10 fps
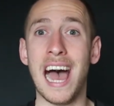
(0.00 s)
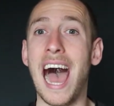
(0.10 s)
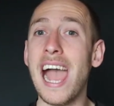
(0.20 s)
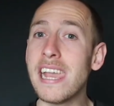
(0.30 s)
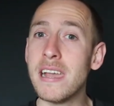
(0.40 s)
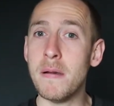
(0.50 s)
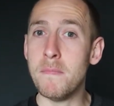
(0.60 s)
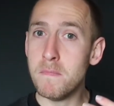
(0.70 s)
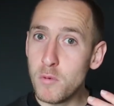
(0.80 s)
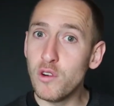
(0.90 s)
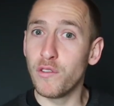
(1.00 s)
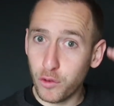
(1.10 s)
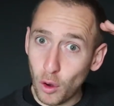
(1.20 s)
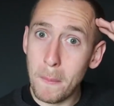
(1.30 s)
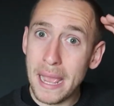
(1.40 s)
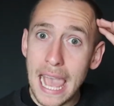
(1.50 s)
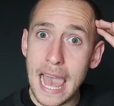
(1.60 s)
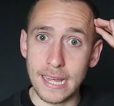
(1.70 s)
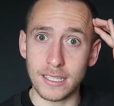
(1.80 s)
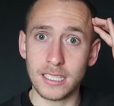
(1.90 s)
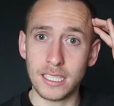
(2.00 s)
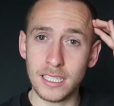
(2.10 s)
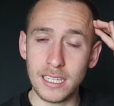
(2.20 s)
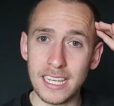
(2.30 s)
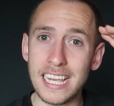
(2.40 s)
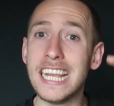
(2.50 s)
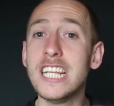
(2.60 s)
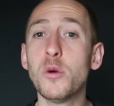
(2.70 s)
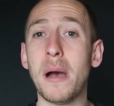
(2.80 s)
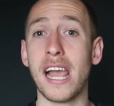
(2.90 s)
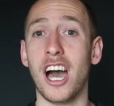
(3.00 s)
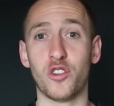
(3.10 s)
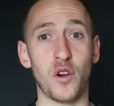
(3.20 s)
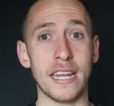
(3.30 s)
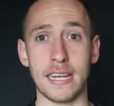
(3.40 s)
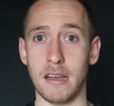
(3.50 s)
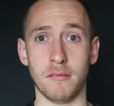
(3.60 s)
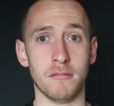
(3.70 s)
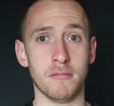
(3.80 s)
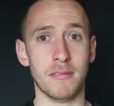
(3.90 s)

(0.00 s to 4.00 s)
I move from my head into my heart right now.